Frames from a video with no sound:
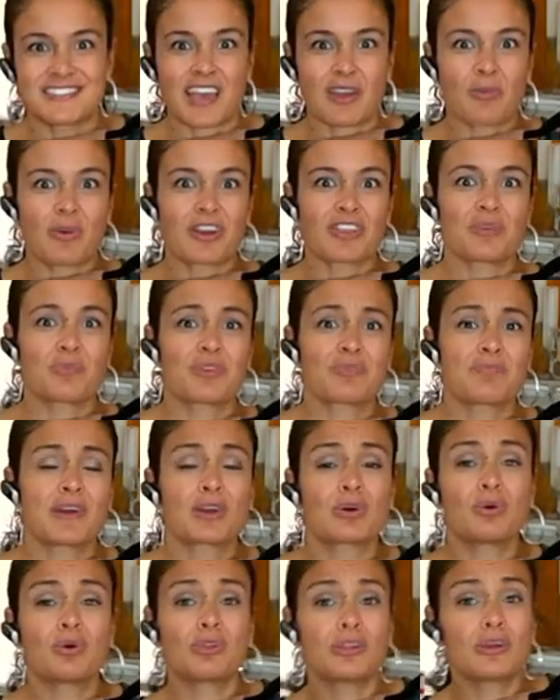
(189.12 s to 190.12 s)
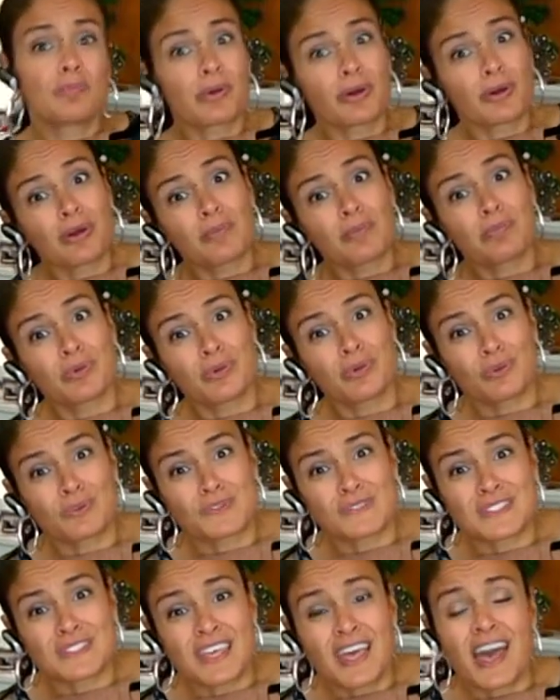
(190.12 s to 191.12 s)
I wear them with my Koolaburra
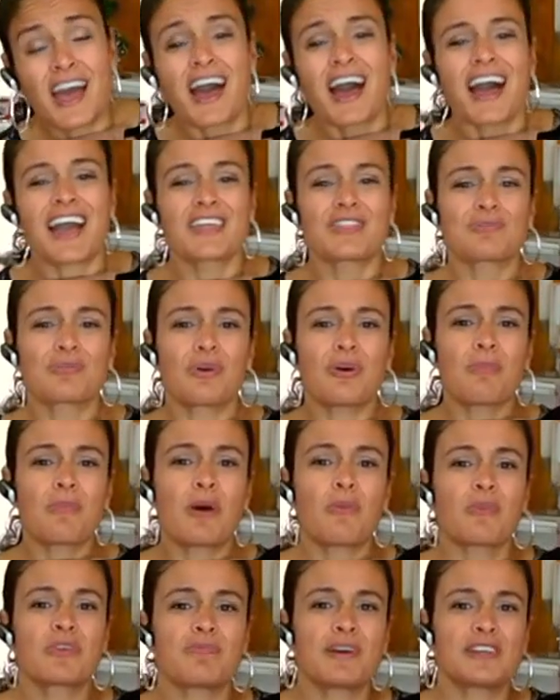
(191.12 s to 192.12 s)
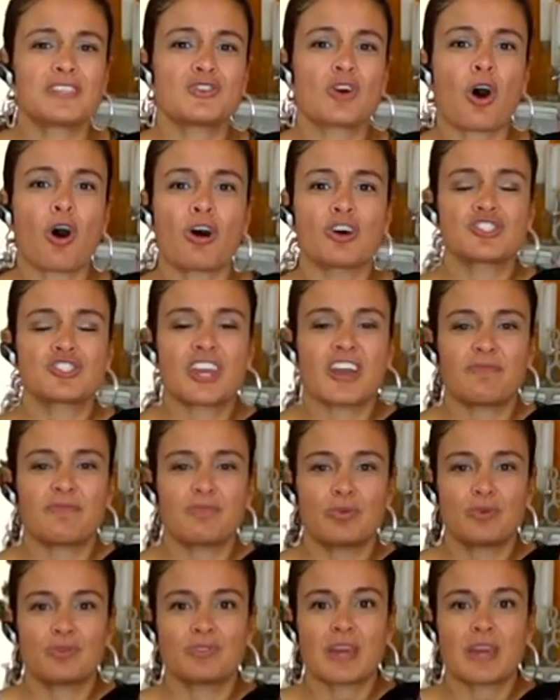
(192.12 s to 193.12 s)
boots. I throw them on with my tall shaft
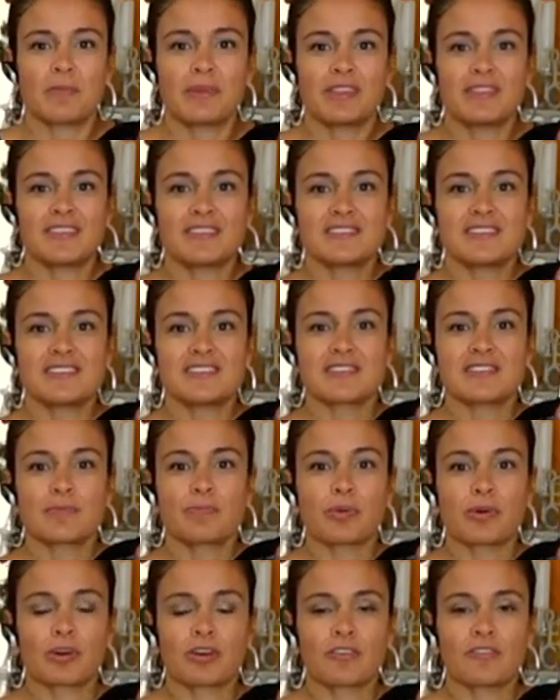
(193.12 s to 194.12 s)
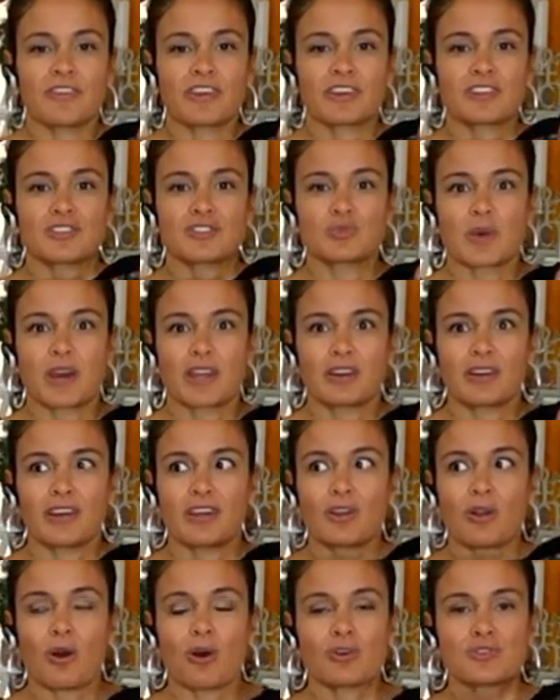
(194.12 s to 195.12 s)
boots. I mean, this is the perfect sweater.
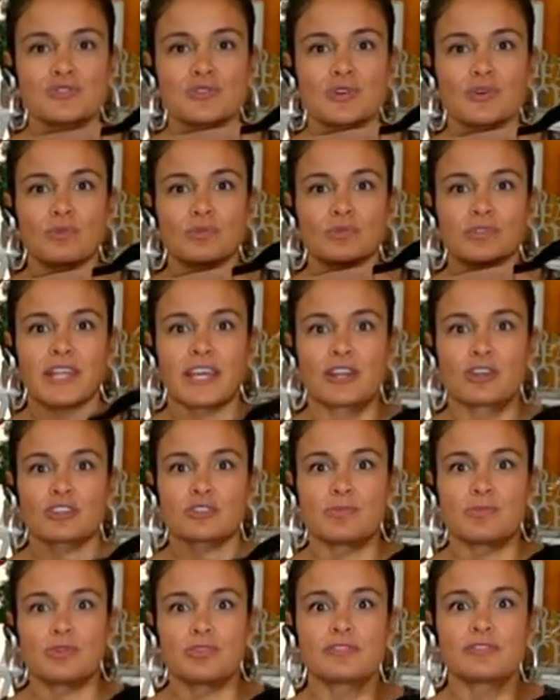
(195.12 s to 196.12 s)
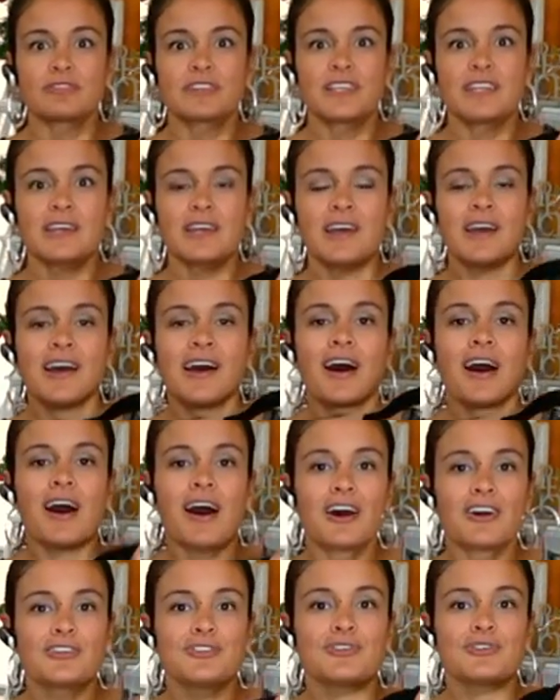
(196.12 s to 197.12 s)
It also layers beautifully
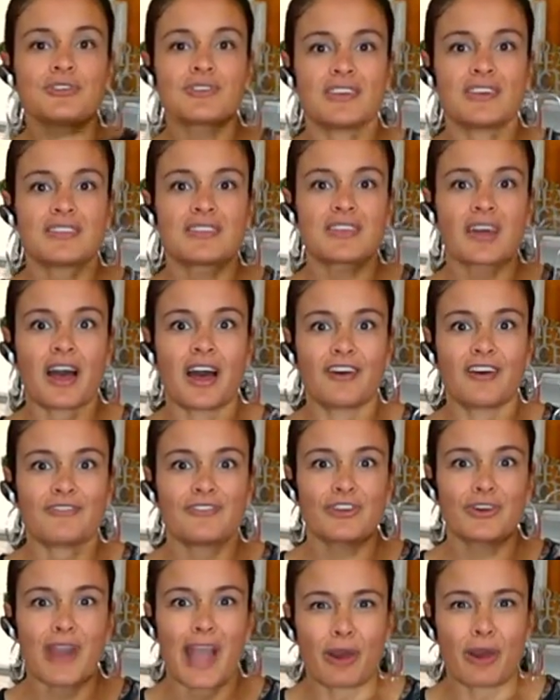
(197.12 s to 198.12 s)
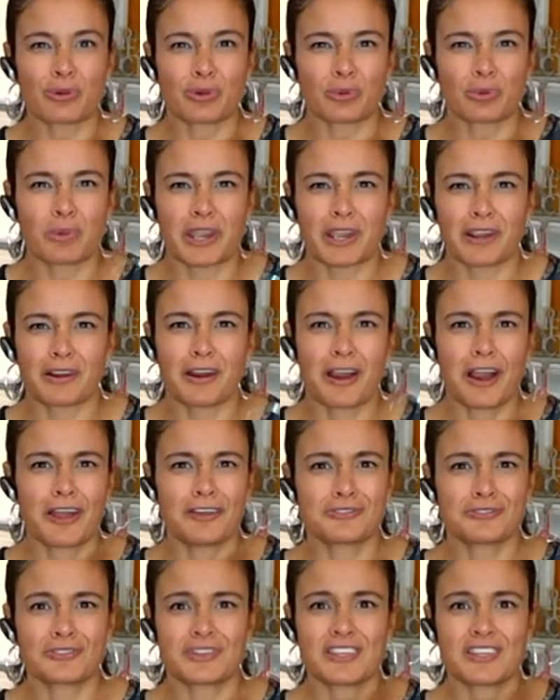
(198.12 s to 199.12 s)
underneath of your outerwear,
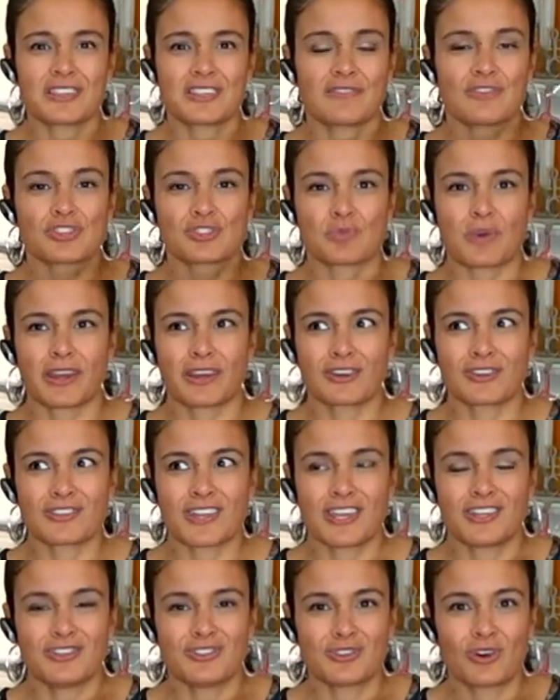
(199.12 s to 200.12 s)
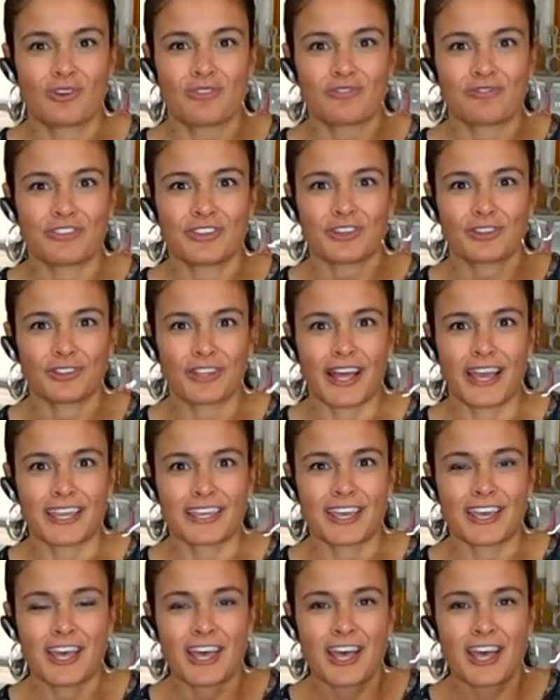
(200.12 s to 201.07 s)
underneath of your sweaters, and you don't feel like